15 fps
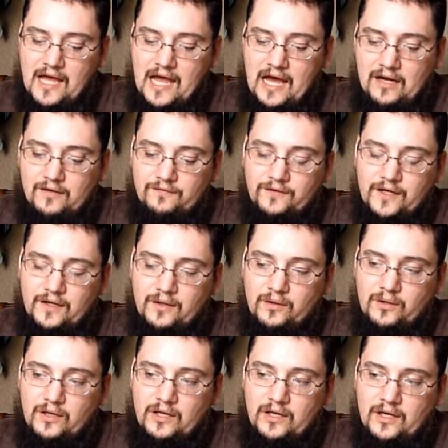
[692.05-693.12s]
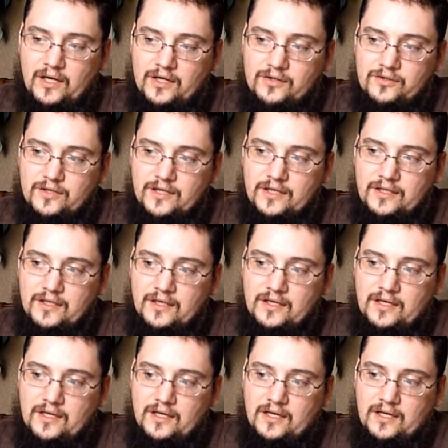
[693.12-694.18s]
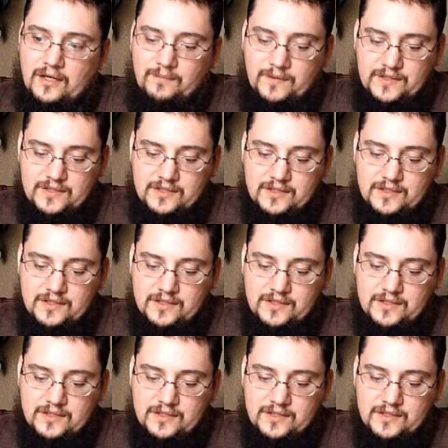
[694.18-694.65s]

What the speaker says: Out of 100, this